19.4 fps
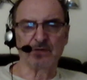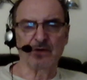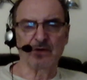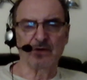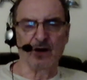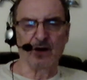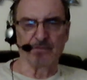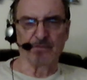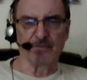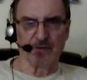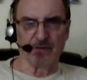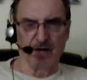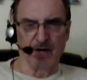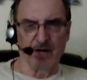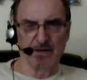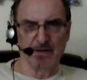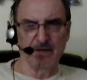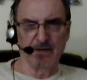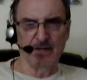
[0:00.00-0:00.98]
of
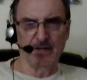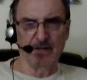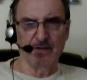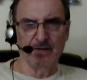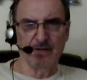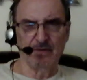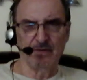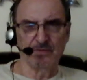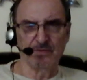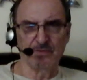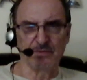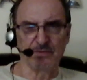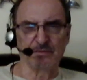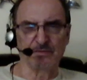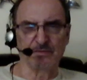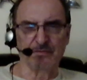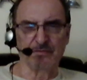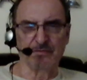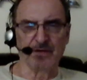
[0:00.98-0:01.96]
God to
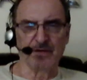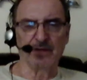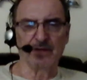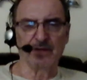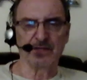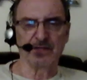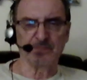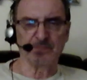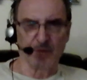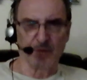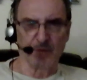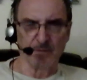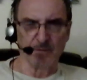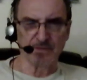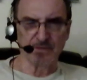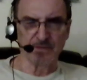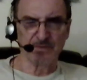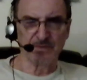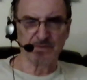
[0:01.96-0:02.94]
fulfill his
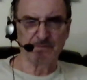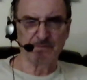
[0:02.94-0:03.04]
promise.